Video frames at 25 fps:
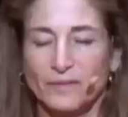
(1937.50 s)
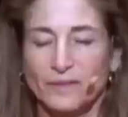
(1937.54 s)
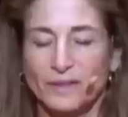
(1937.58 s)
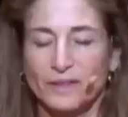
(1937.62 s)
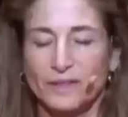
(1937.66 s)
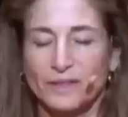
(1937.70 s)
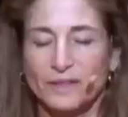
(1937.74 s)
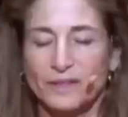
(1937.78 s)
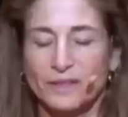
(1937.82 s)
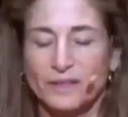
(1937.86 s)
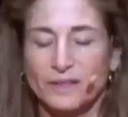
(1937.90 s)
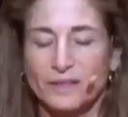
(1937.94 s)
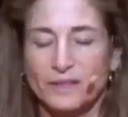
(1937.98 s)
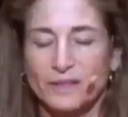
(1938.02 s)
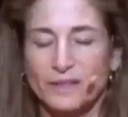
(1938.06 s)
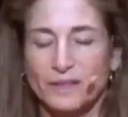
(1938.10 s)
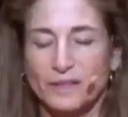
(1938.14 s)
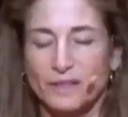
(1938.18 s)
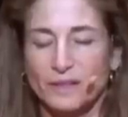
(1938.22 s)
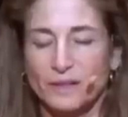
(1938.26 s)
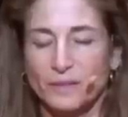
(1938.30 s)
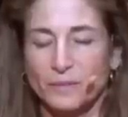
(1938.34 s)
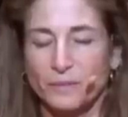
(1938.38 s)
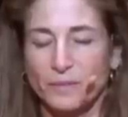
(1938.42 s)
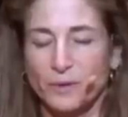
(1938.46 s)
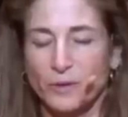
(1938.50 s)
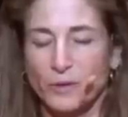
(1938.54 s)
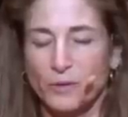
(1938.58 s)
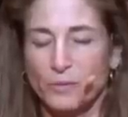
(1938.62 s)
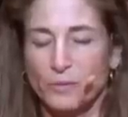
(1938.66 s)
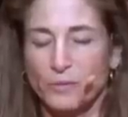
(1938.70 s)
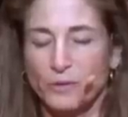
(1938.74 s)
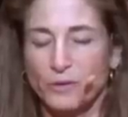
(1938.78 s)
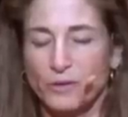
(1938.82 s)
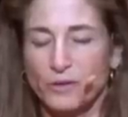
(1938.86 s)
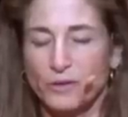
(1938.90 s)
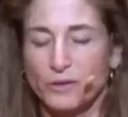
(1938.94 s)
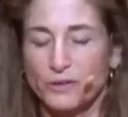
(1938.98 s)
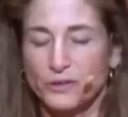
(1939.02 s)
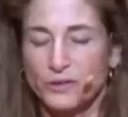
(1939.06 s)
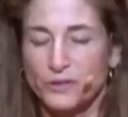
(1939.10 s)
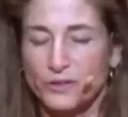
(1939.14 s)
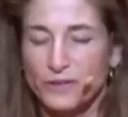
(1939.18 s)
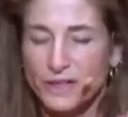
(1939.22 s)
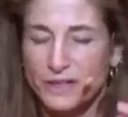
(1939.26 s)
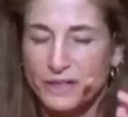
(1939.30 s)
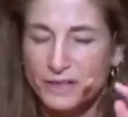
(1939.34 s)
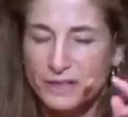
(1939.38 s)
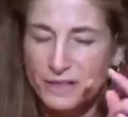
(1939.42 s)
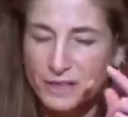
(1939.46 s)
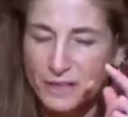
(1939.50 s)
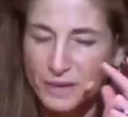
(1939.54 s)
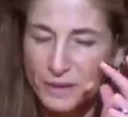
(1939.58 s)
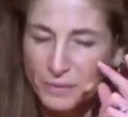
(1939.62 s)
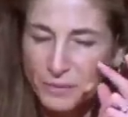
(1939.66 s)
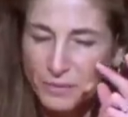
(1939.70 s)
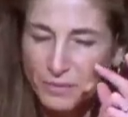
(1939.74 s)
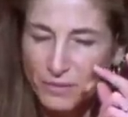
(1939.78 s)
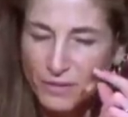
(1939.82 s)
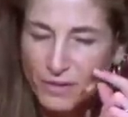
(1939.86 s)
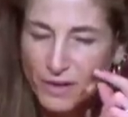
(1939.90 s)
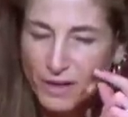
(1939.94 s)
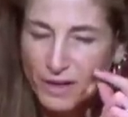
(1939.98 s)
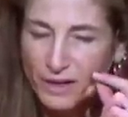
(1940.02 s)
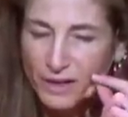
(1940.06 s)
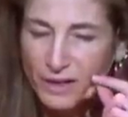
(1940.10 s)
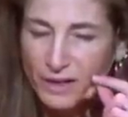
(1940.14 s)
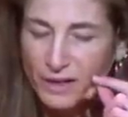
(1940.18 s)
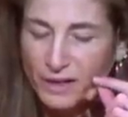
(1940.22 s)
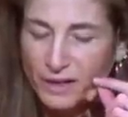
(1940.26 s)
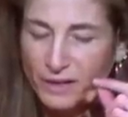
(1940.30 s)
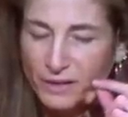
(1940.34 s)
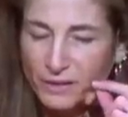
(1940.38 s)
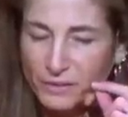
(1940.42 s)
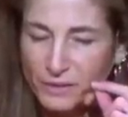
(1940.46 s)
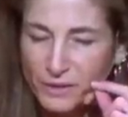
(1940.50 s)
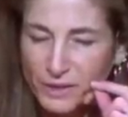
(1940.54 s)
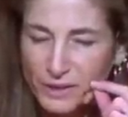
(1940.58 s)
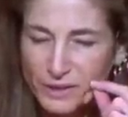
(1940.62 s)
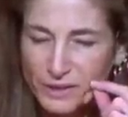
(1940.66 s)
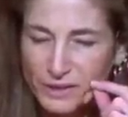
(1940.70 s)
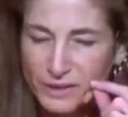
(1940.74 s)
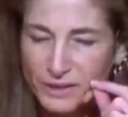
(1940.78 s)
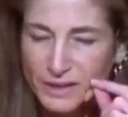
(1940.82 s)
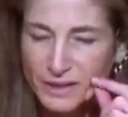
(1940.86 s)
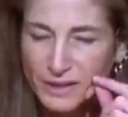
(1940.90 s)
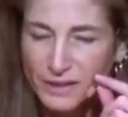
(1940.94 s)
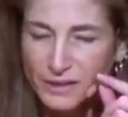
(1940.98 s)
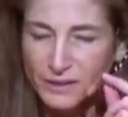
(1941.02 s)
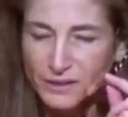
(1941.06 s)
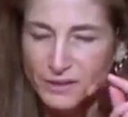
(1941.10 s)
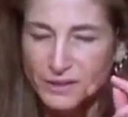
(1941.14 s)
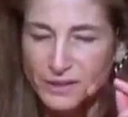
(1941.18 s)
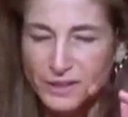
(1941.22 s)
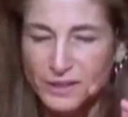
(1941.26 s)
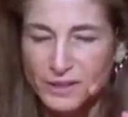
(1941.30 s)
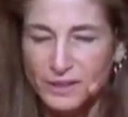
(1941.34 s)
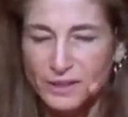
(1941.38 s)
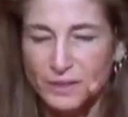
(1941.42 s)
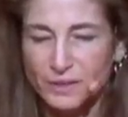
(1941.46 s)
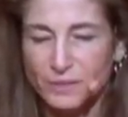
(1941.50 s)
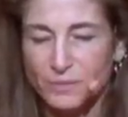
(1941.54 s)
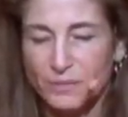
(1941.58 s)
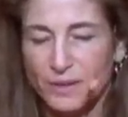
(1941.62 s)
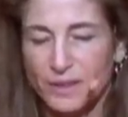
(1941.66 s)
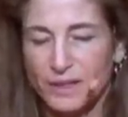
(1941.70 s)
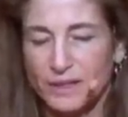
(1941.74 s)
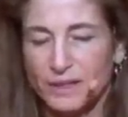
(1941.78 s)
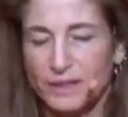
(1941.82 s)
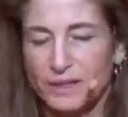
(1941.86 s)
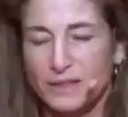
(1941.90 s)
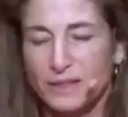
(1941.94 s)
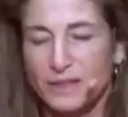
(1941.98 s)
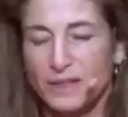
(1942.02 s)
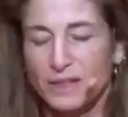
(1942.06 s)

This is a poem called Trusting Prana, which is Energy by